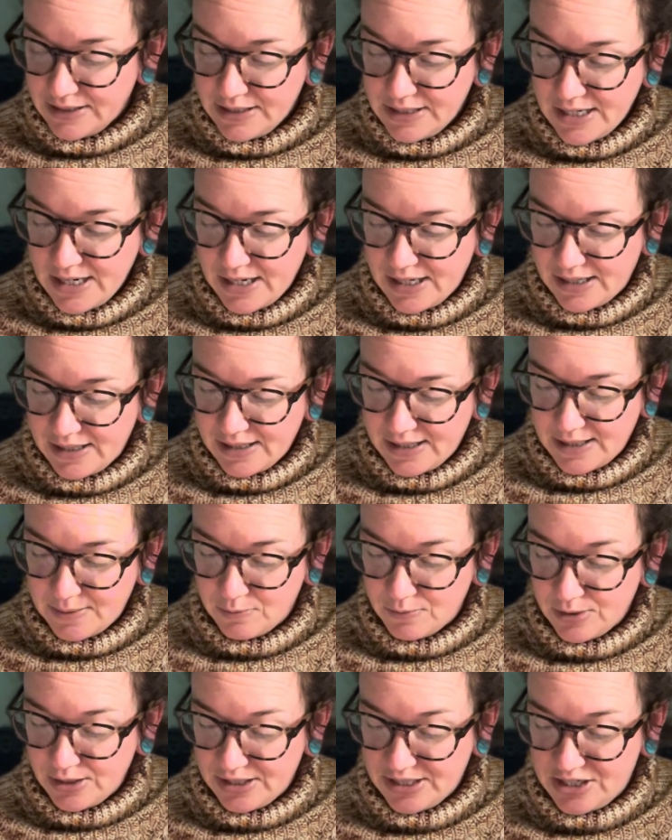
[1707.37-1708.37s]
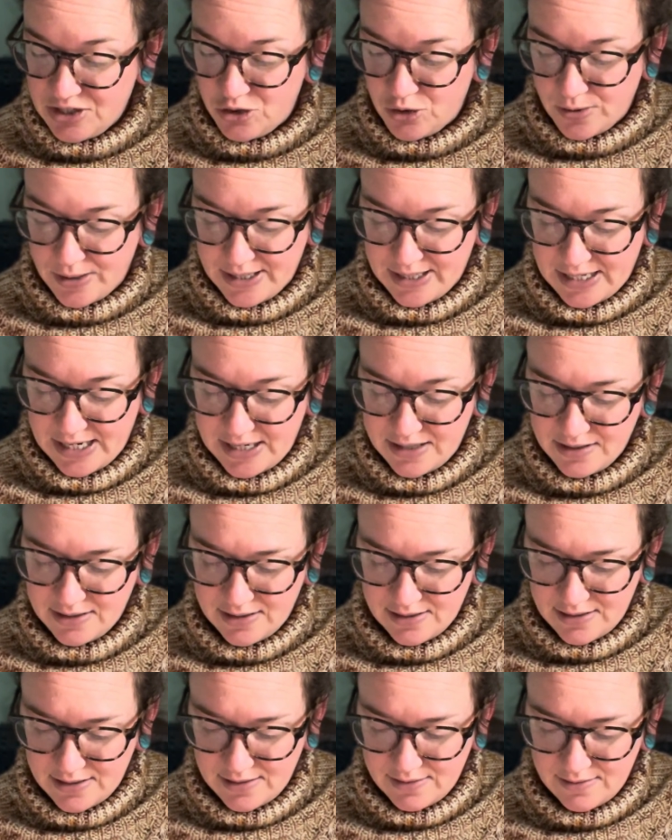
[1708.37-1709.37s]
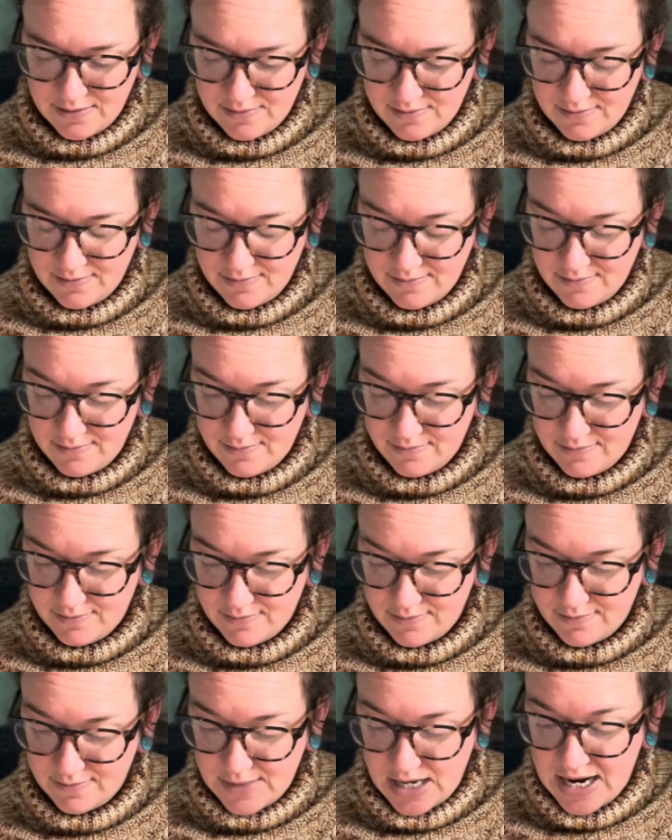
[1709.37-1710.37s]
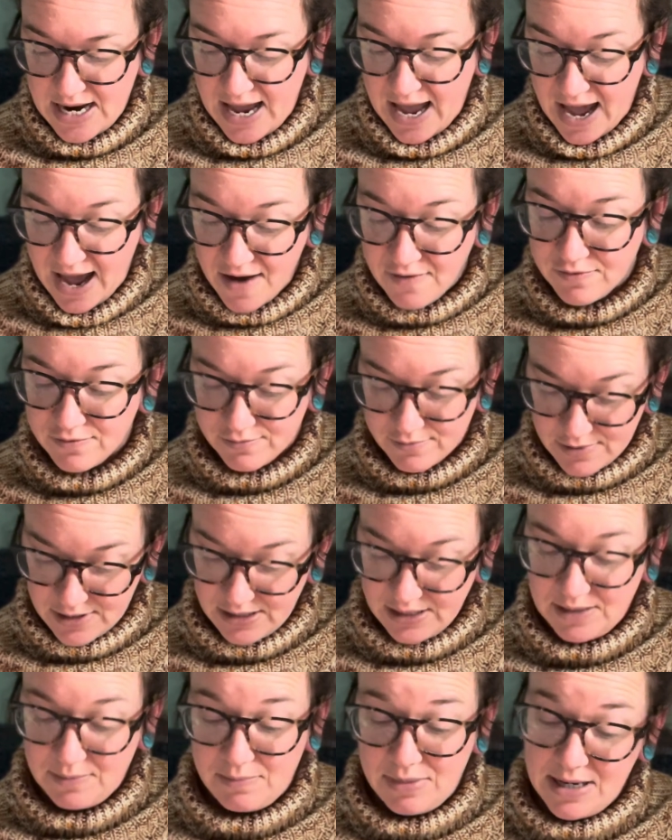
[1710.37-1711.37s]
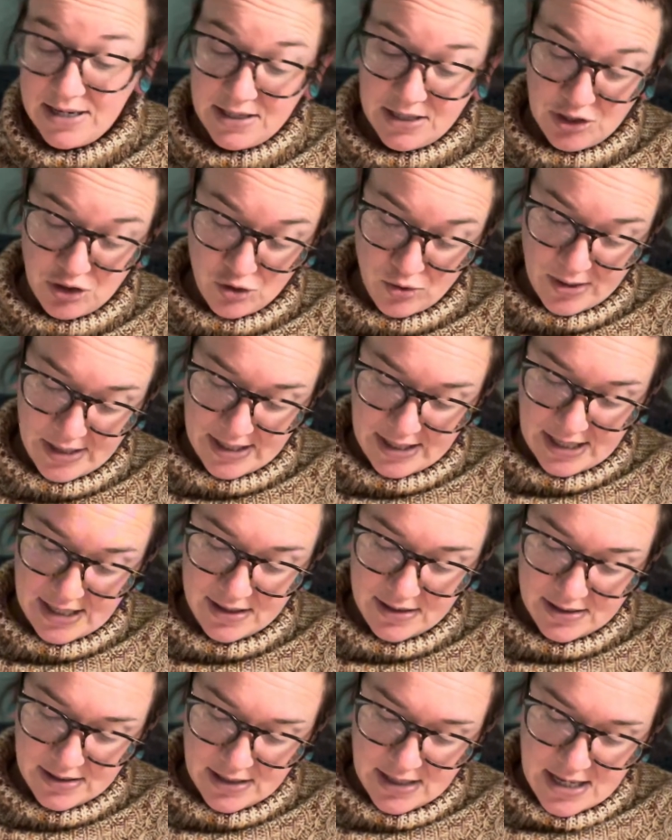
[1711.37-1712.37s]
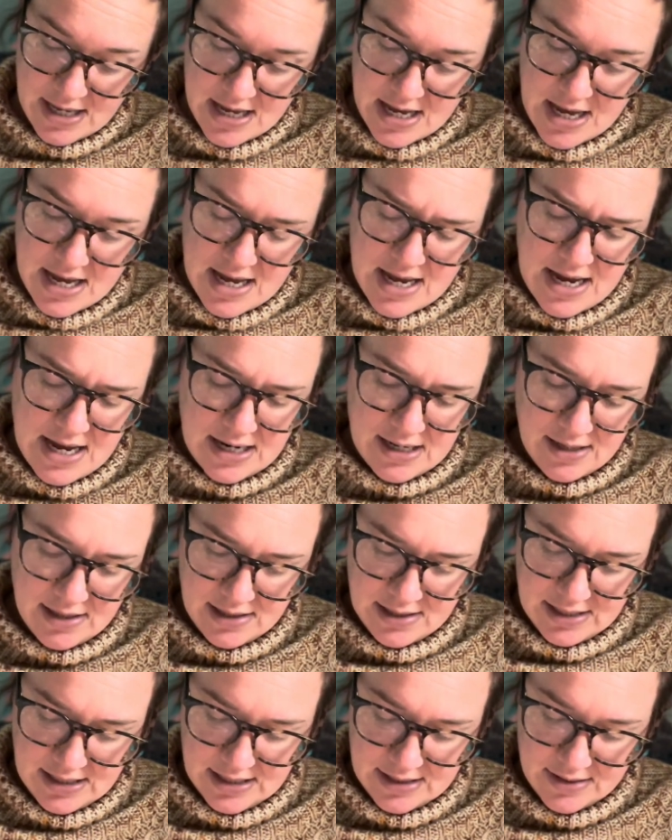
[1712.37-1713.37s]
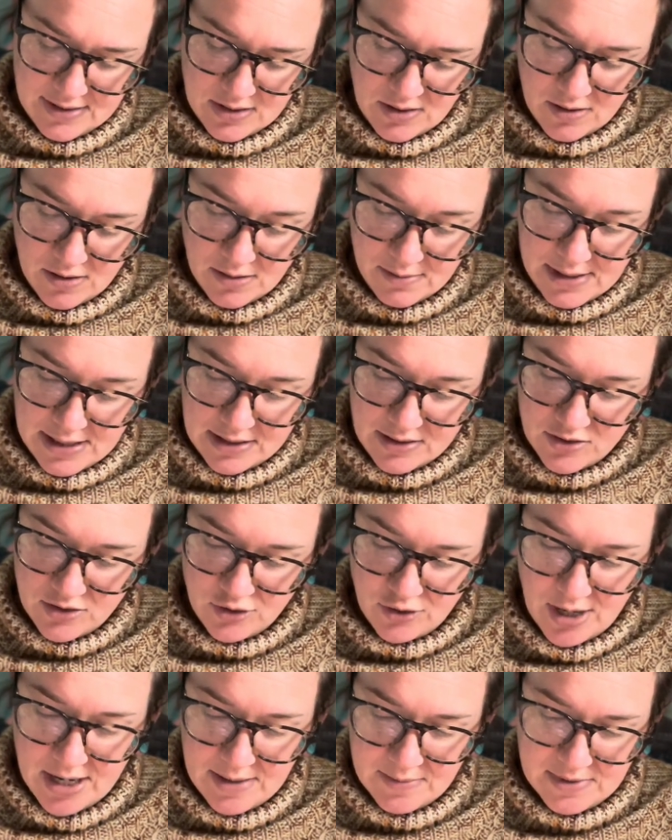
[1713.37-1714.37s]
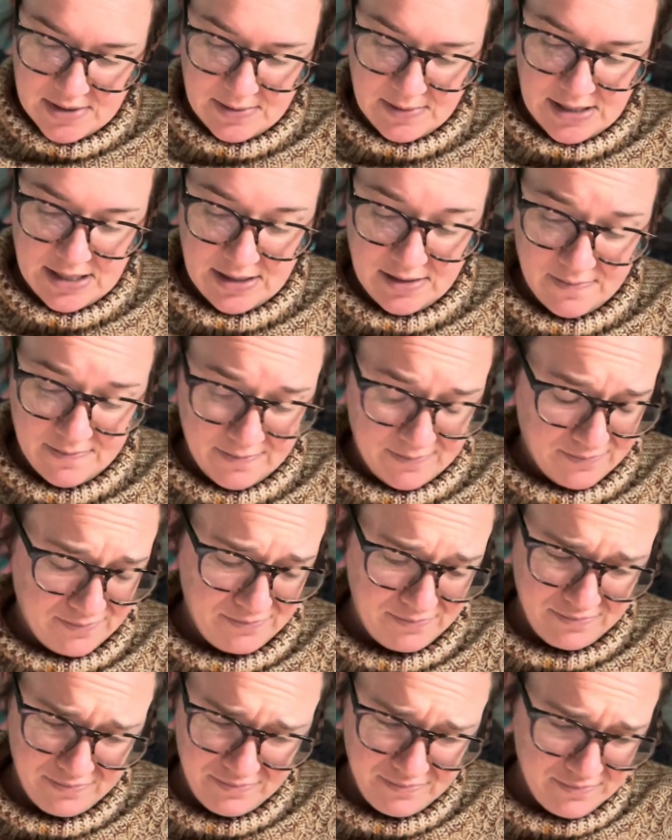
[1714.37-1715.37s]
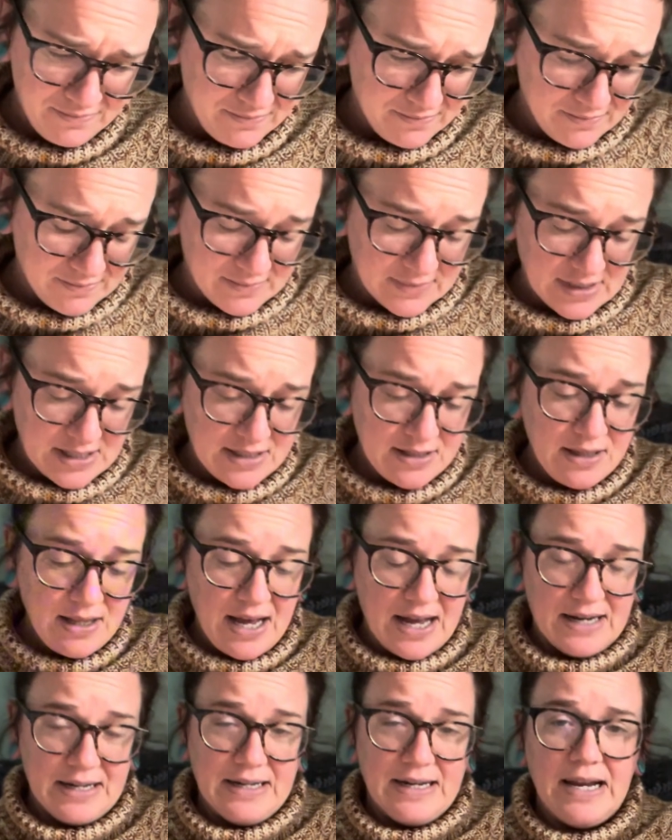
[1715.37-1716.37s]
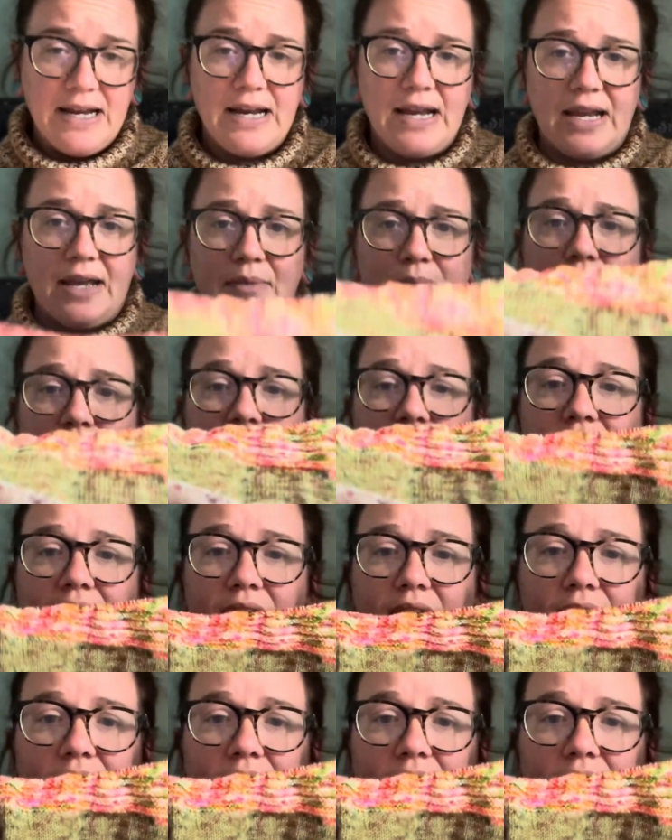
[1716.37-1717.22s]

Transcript: yeah, I'm really enjoying it. I have really been enjoying it. And it's all about the stripes. I mean, it's a lot of knitting, but